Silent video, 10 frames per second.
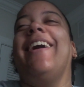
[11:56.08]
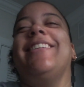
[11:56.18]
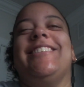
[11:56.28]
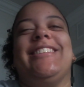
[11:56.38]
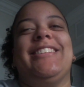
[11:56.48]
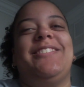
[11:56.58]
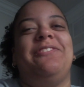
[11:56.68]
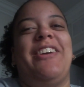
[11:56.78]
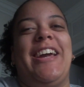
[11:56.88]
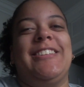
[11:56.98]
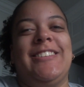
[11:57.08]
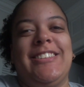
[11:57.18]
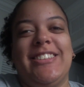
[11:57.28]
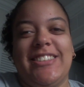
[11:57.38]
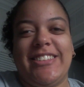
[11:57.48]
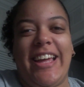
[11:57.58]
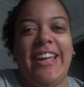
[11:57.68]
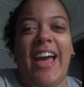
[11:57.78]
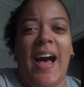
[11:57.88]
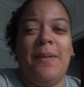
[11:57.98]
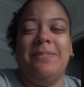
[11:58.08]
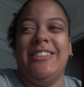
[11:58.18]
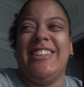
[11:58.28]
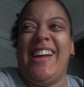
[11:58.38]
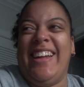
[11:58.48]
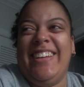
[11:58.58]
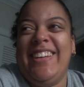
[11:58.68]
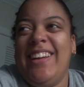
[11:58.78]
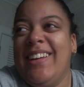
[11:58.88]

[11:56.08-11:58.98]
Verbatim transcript: Iris's face, just like, I'm done.